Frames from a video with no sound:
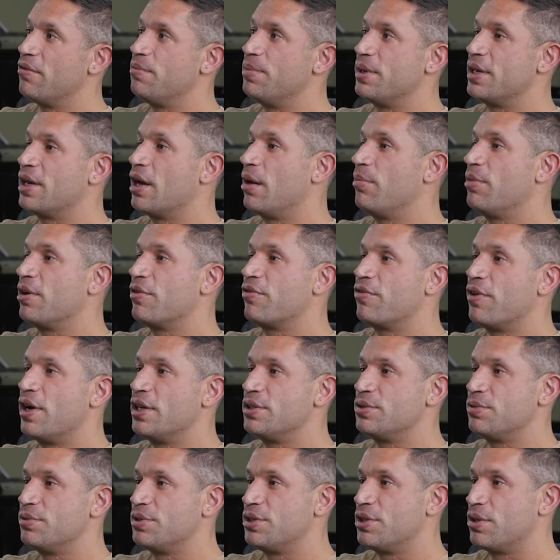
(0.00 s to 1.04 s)
of becoming
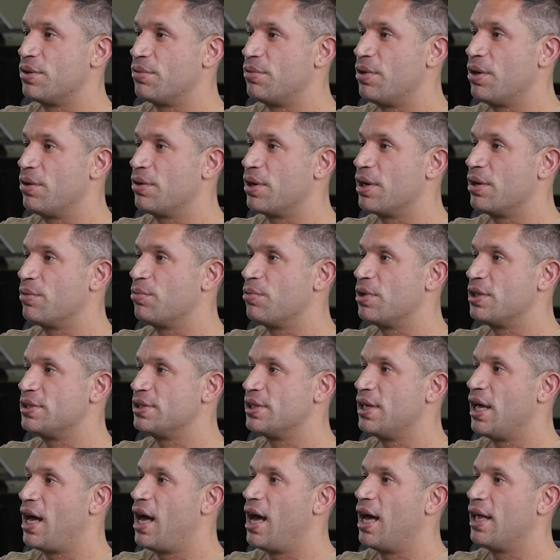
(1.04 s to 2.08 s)
friends with Joe Rogan was
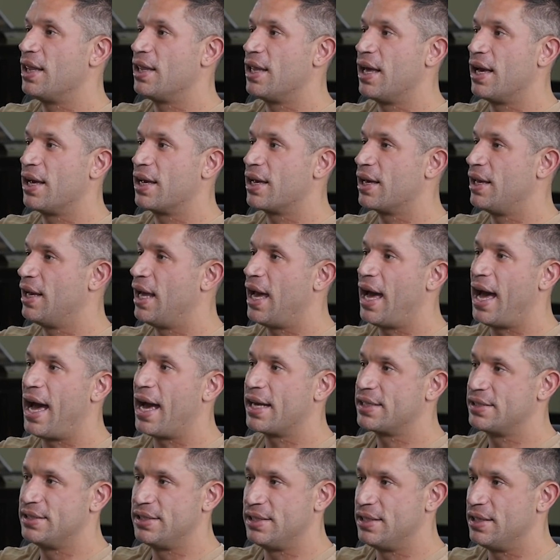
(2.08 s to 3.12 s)
not like an
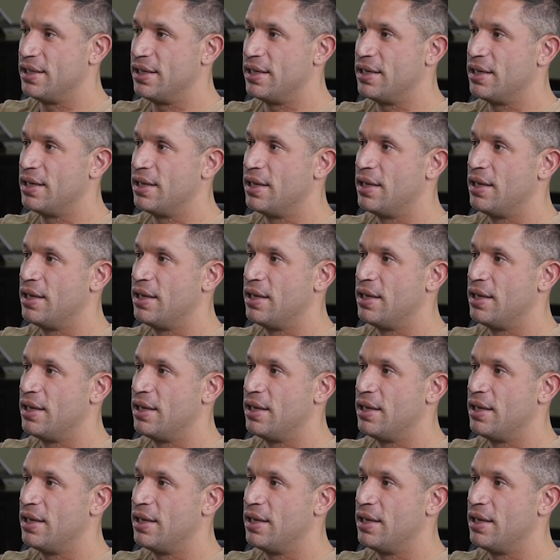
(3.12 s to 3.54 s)
accident,